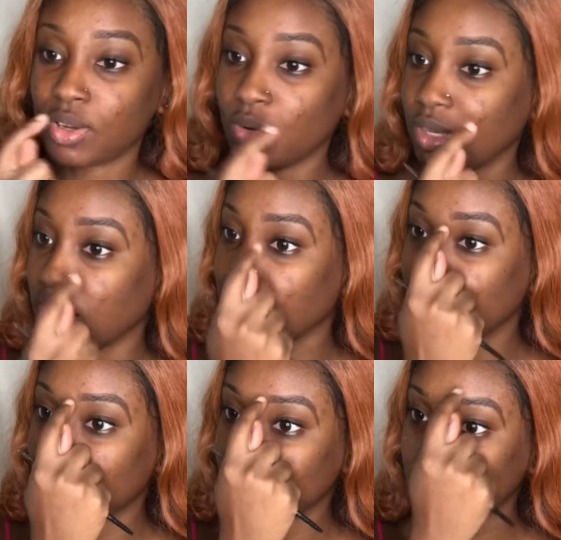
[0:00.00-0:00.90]
Okay,
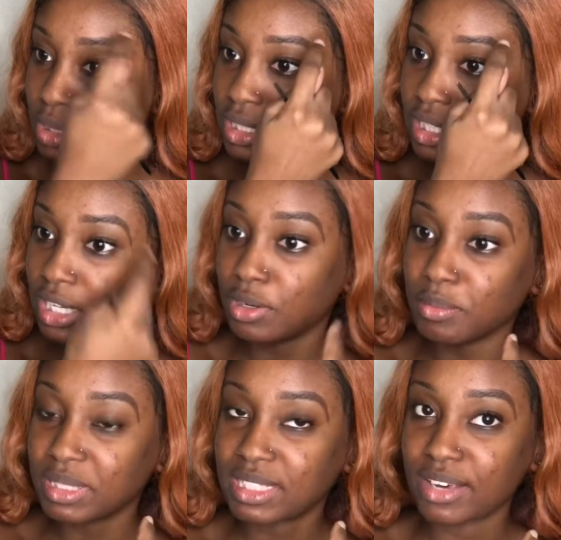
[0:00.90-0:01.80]
you're not doing a
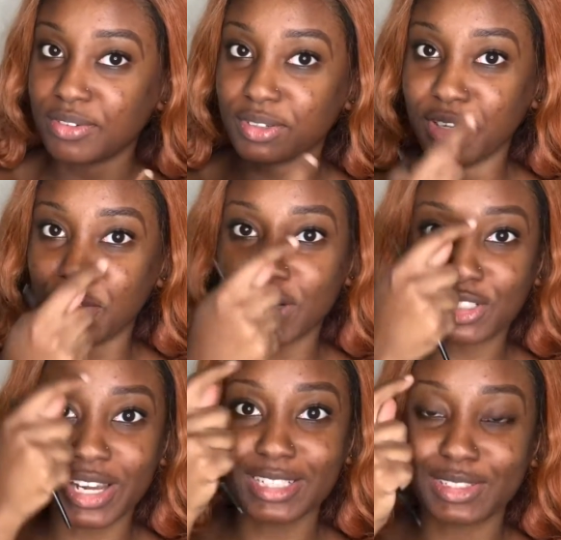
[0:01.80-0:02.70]
number 7, you're
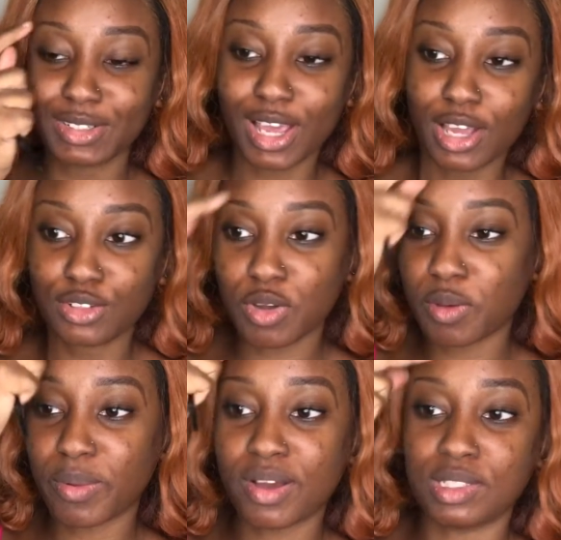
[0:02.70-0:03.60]
trying to draw
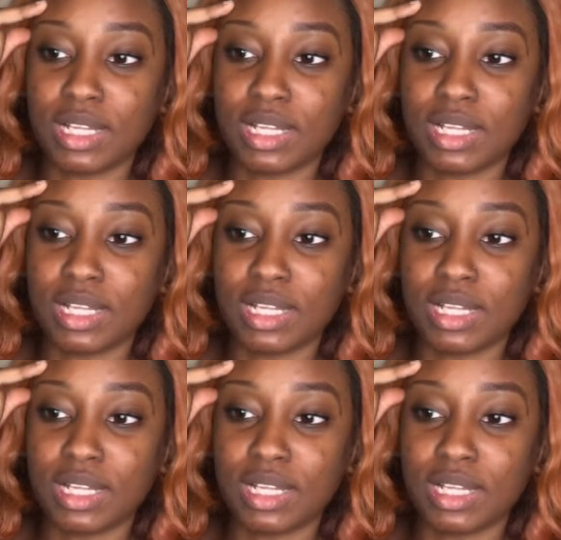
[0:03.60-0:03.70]
your brows.